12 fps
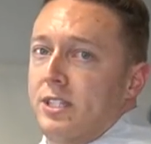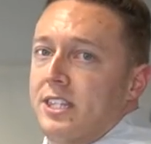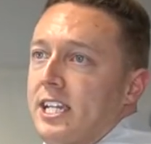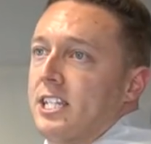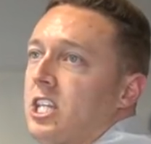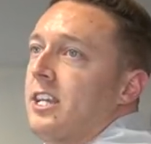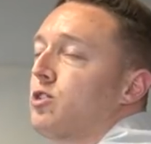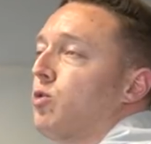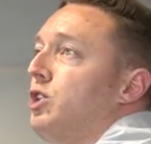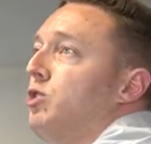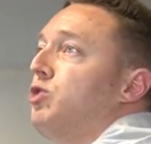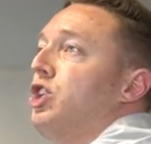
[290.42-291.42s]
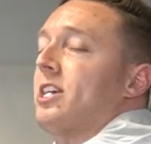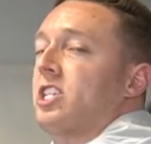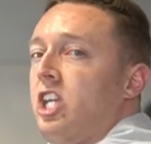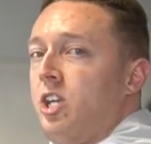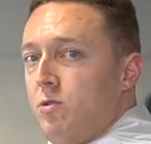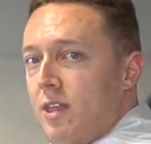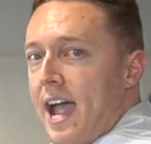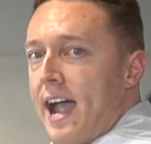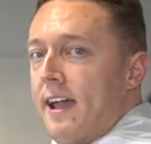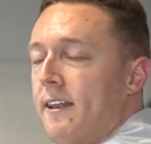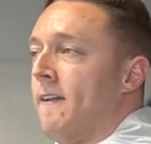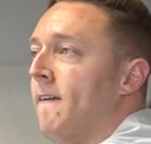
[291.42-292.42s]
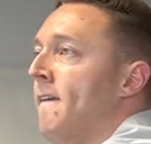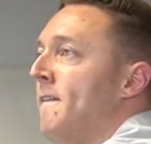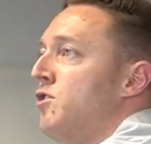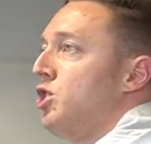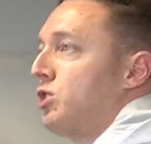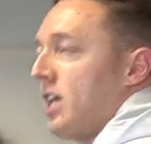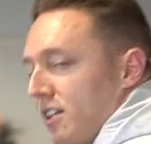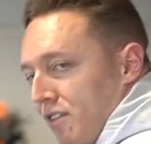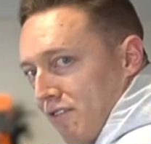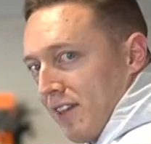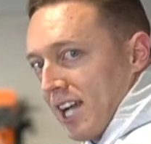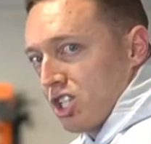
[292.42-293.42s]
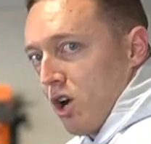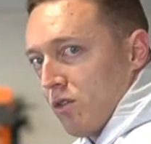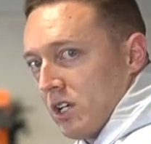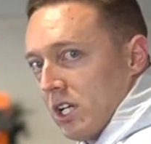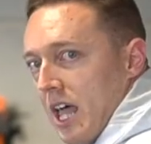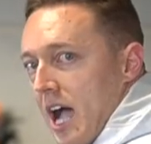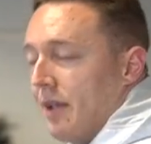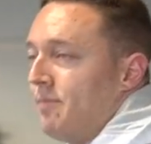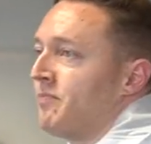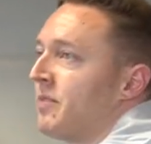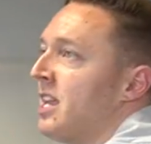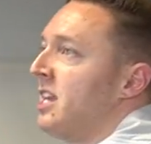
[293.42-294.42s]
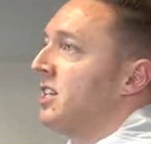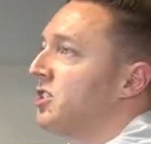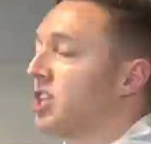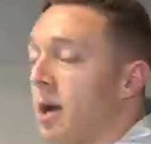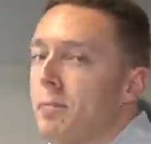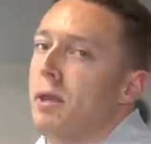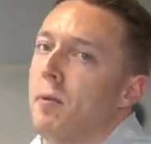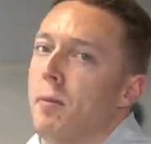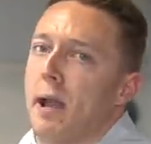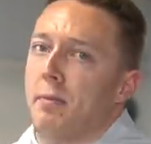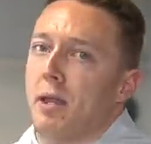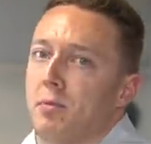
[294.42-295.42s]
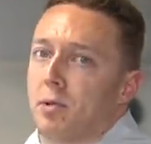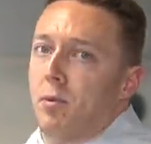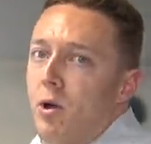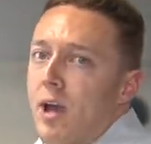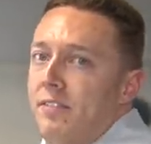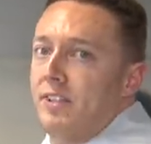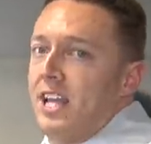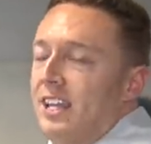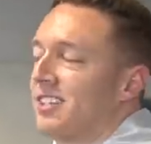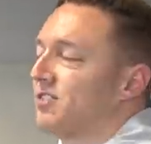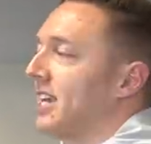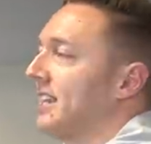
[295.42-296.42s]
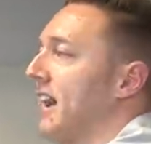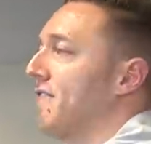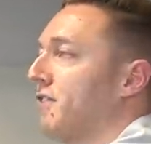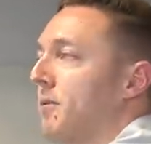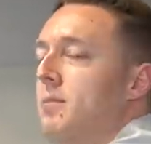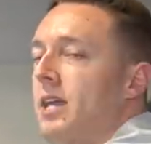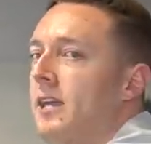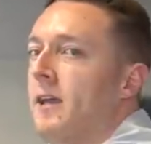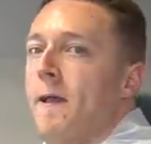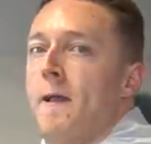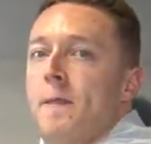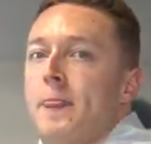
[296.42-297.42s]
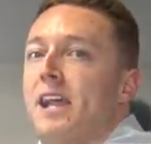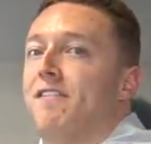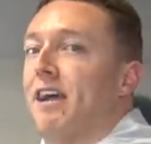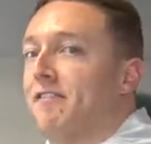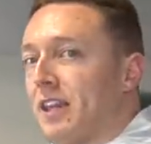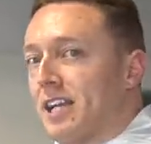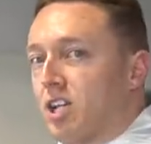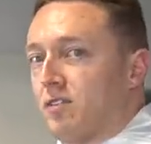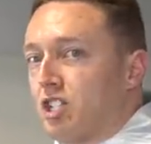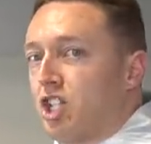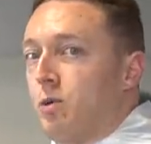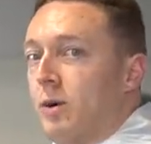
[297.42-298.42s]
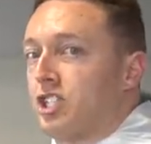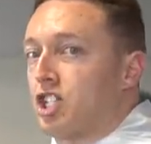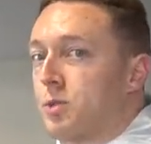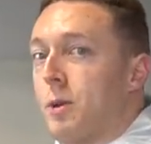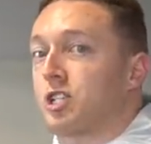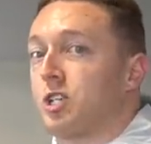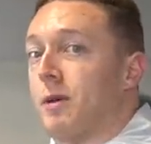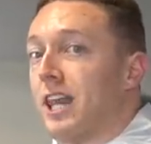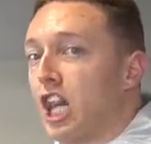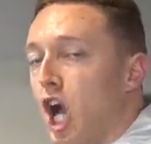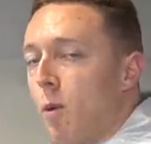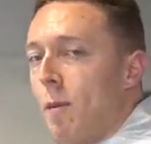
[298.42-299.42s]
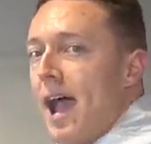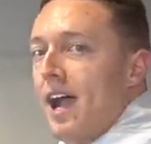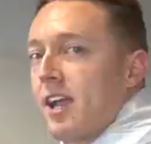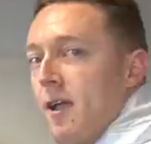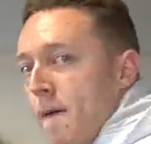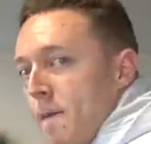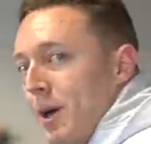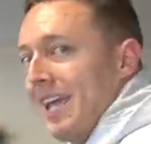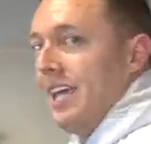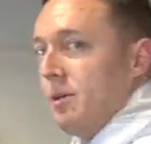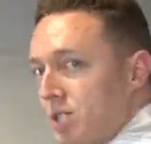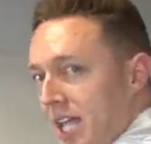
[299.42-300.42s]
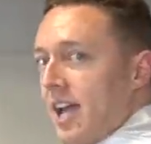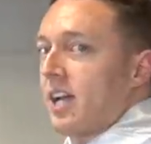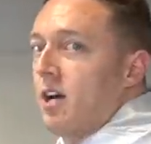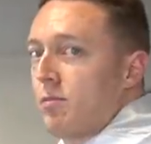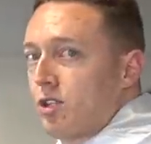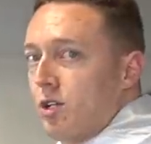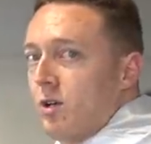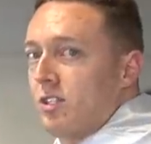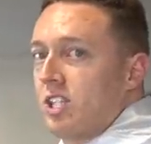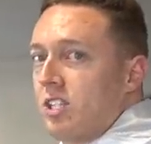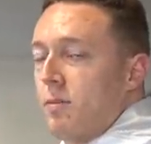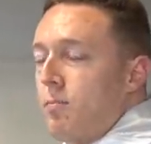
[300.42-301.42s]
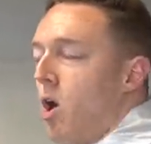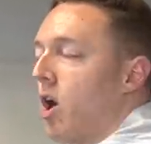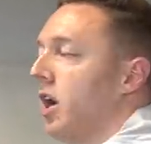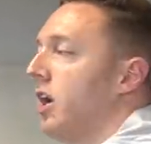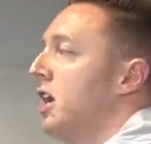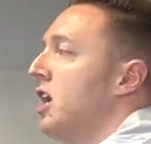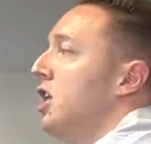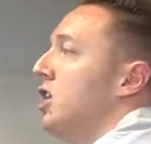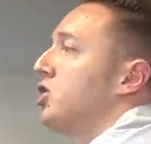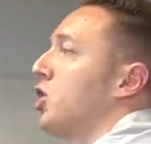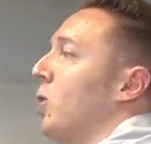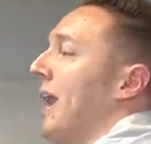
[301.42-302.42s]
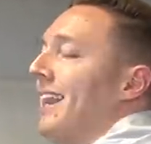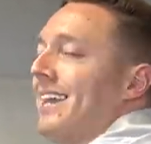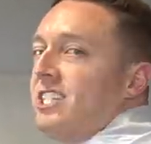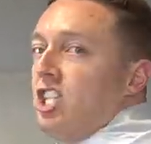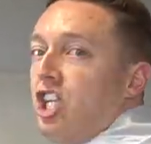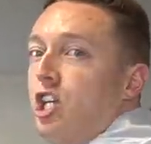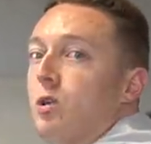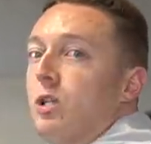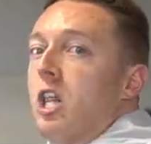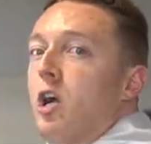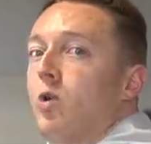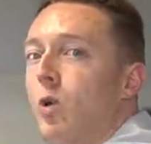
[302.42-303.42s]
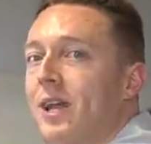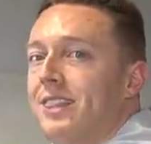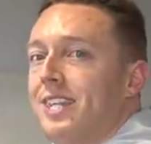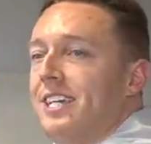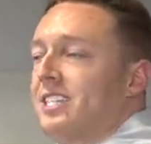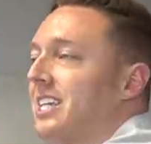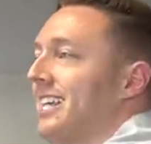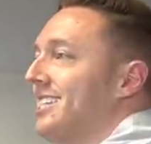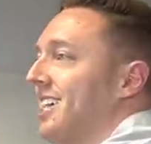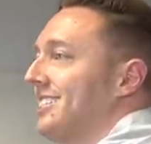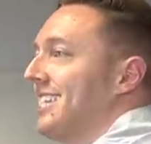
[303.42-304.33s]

with this is when you just cue that, you tend to flex over a lot. Some people might be able to pull heavy deadlifts like that. For me, if I flex over too much, especially my low back, my hips can't come through to the bar. So what I like to cue along with this is a